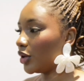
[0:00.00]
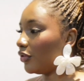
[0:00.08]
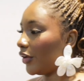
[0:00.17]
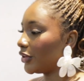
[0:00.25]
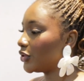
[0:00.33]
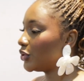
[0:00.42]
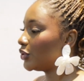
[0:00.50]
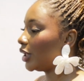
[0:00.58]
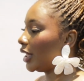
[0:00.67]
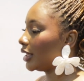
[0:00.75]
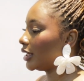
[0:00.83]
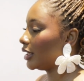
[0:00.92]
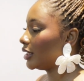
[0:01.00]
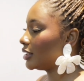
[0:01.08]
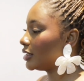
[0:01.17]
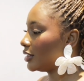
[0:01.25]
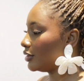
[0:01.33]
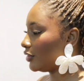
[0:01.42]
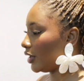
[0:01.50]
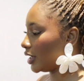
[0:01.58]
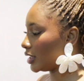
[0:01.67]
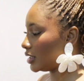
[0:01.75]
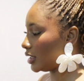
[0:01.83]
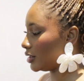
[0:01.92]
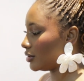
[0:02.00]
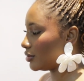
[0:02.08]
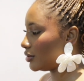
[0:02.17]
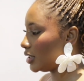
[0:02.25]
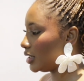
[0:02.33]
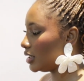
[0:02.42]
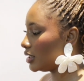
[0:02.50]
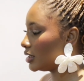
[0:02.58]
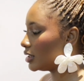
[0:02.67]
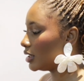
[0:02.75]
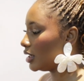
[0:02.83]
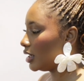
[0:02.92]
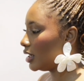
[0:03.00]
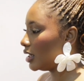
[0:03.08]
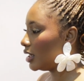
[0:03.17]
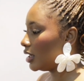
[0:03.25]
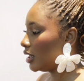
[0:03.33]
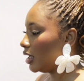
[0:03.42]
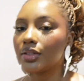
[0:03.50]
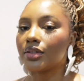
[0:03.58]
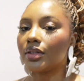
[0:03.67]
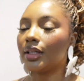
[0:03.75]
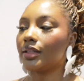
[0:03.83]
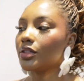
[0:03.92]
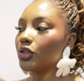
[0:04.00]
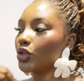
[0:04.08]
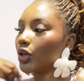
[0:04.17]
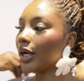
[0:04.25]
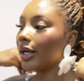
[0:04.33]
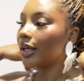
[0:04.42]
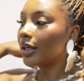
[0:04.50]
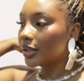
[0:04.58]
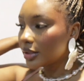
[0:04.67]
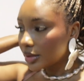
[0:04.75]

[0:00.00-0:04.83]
if I do like silver accessories, so let's try.